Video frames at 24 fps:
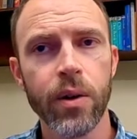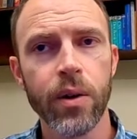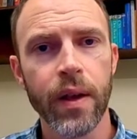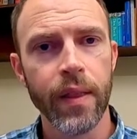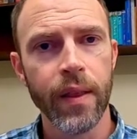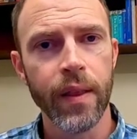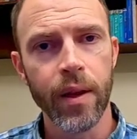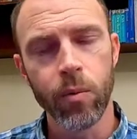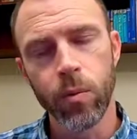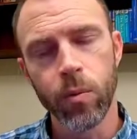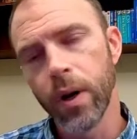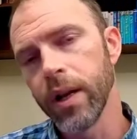and
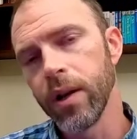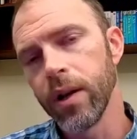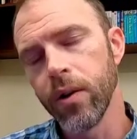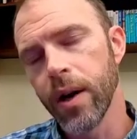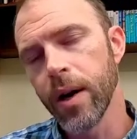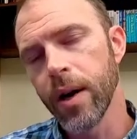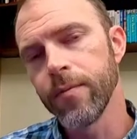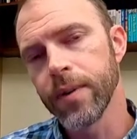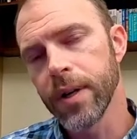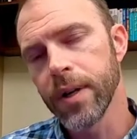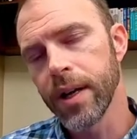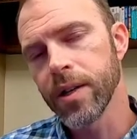then run
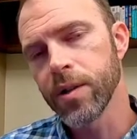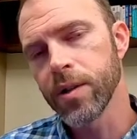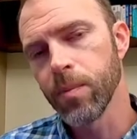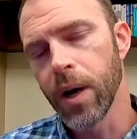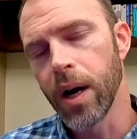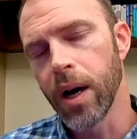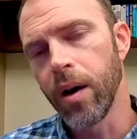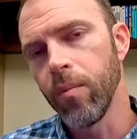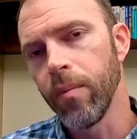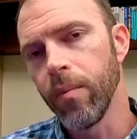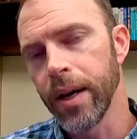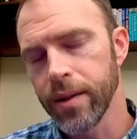your FDS
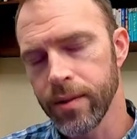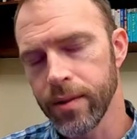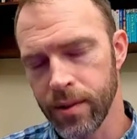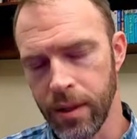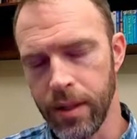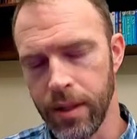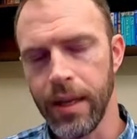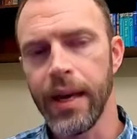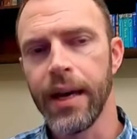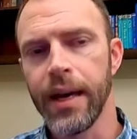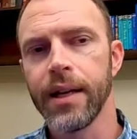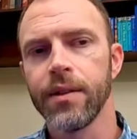model based
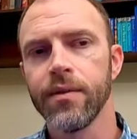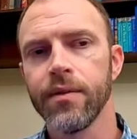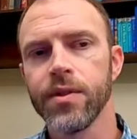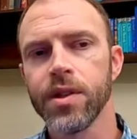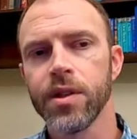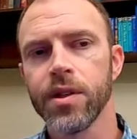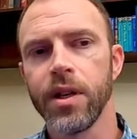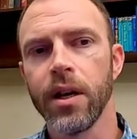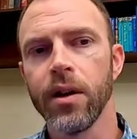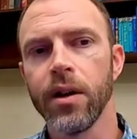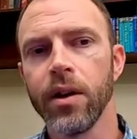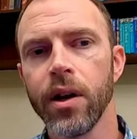on the active
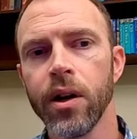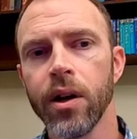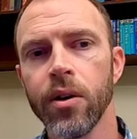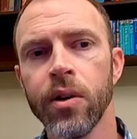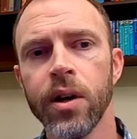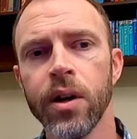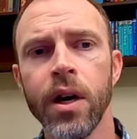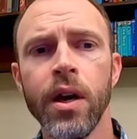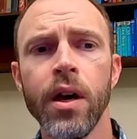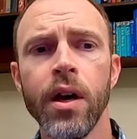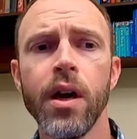scenario.